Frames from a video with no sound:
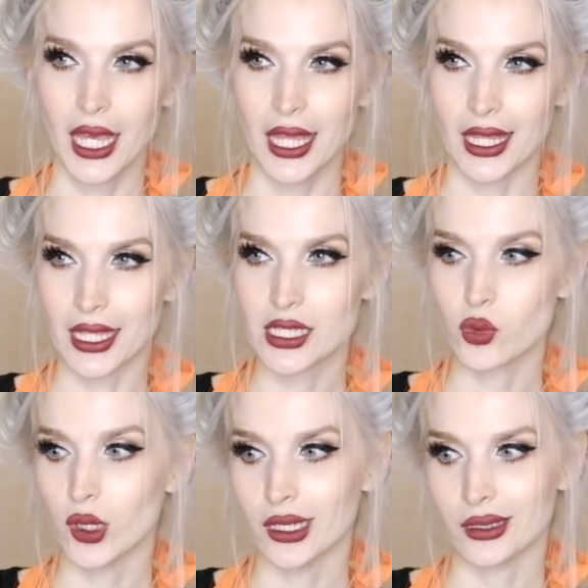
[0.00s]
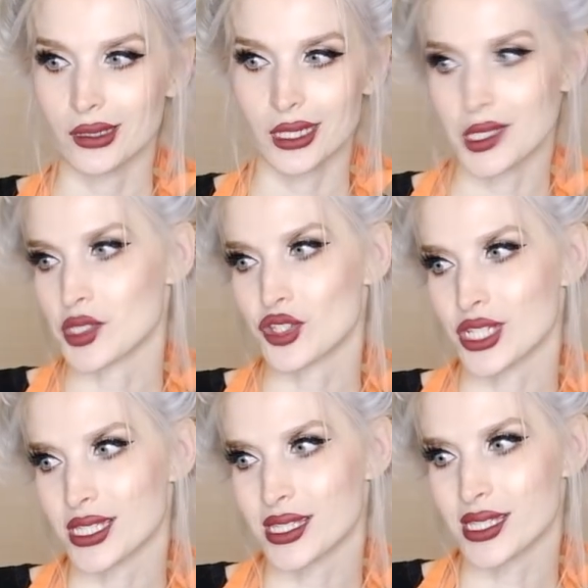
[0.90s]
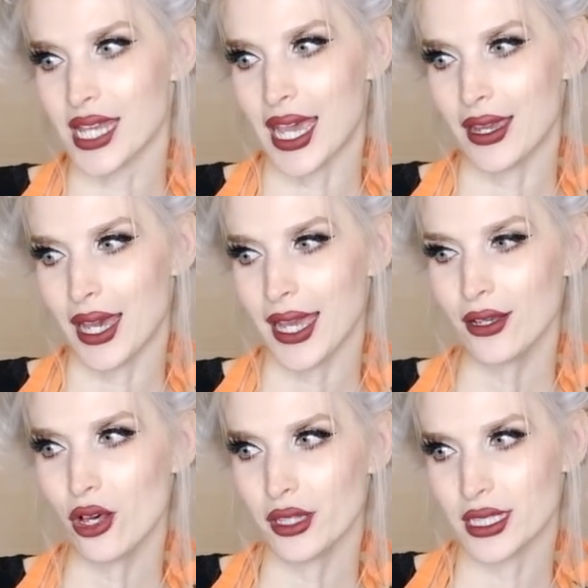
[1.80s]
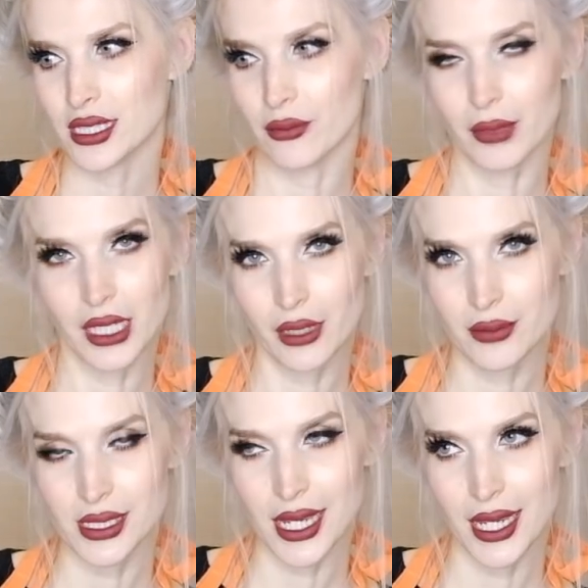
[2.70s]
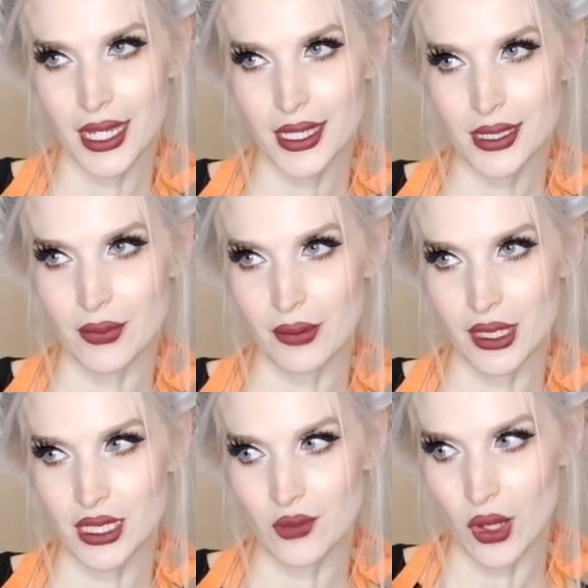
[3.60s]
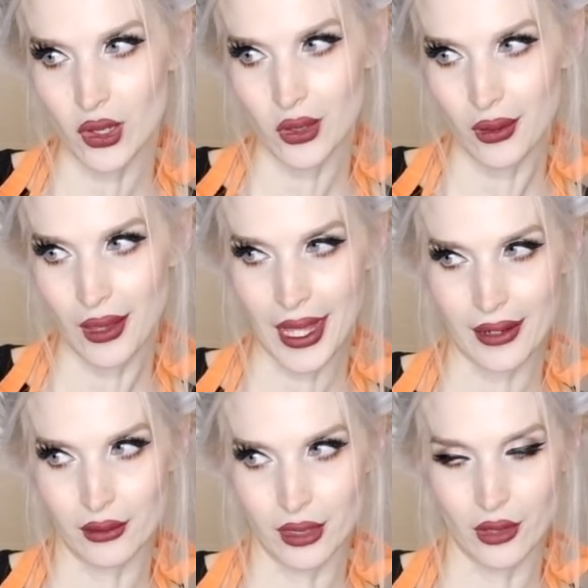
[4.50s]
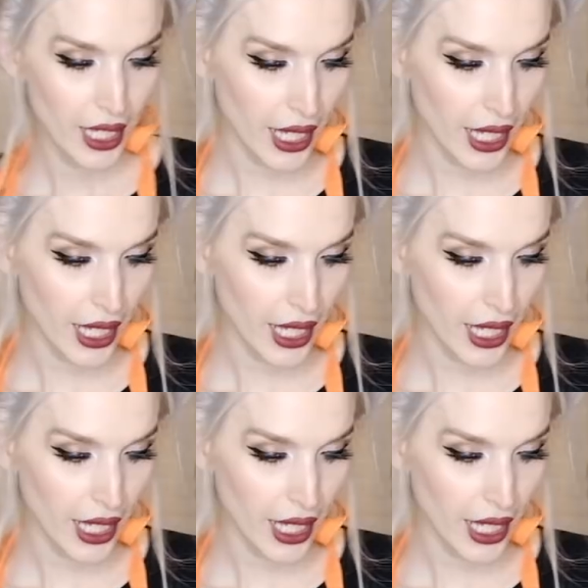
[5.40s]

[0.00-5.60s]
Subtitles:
This one is just, I call this a medium size. Maybe it's small, I don't know.